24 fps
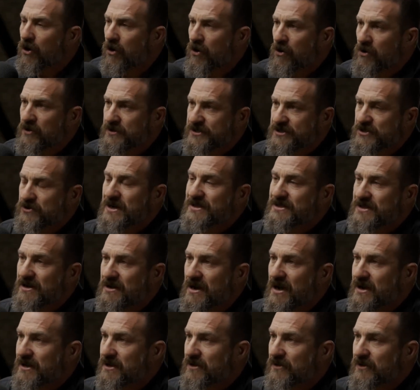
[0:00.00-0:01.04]
all stress
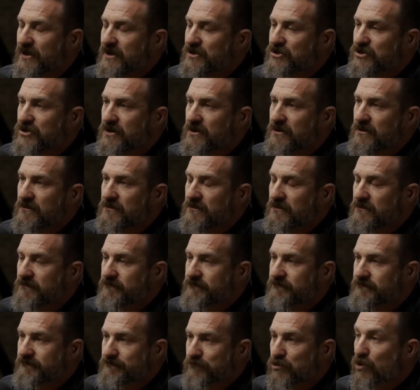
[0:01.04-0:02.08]
inoculation
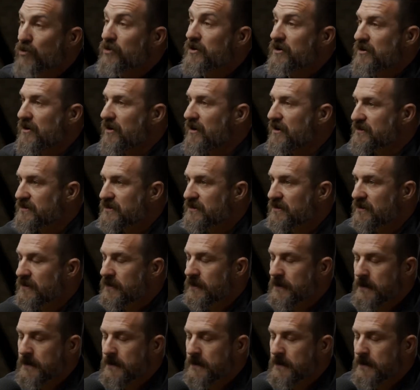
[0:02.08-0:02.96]
protocols,